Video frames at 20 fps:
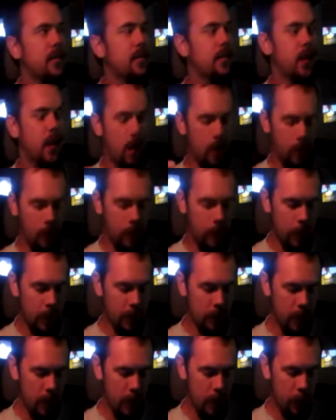so
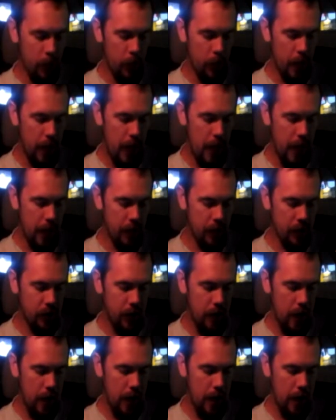first up we
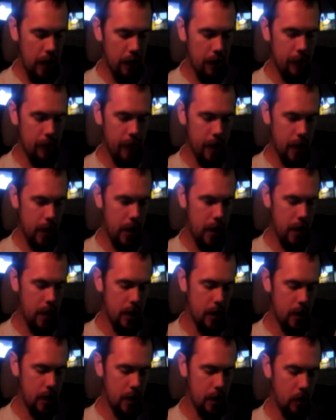actually have a
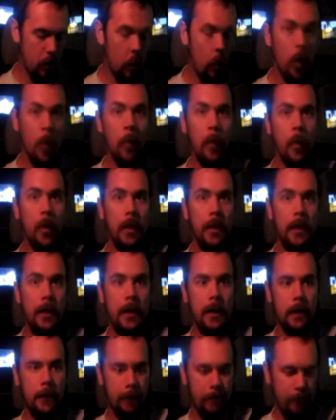Wurmple
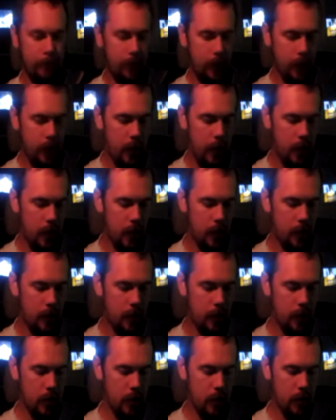here. And
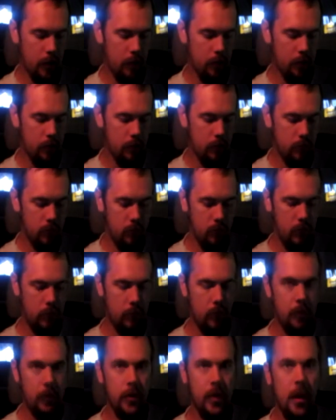as
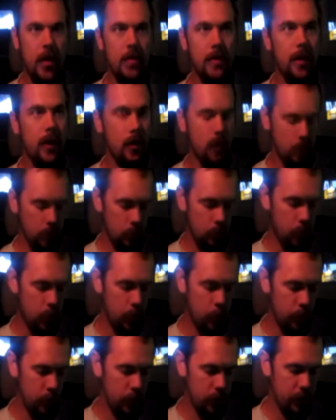you guys know,
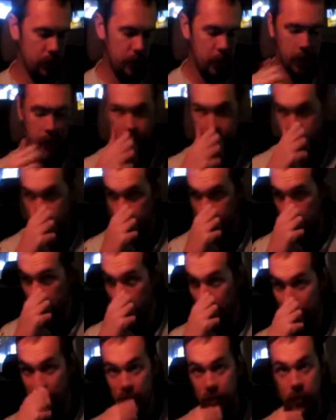Wurmple does
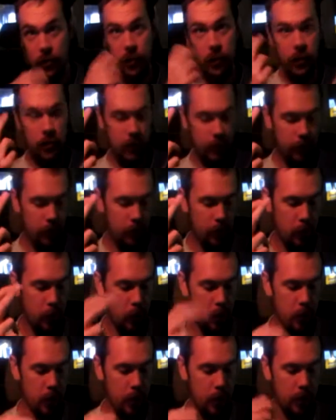evolve into 2 different
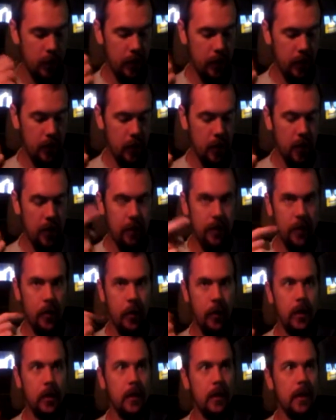Pokemon,
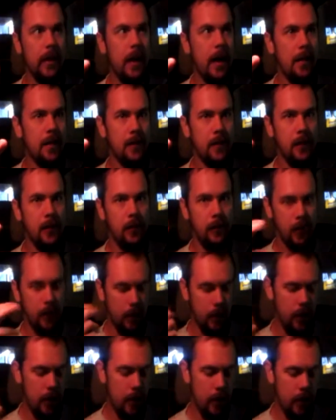Silcoon and Cascoon.
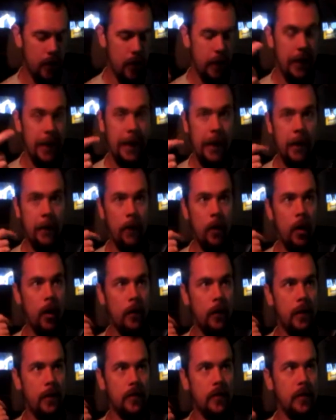And then they
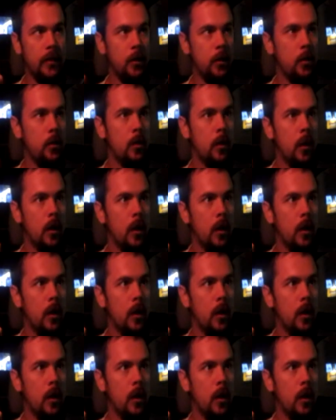evolve into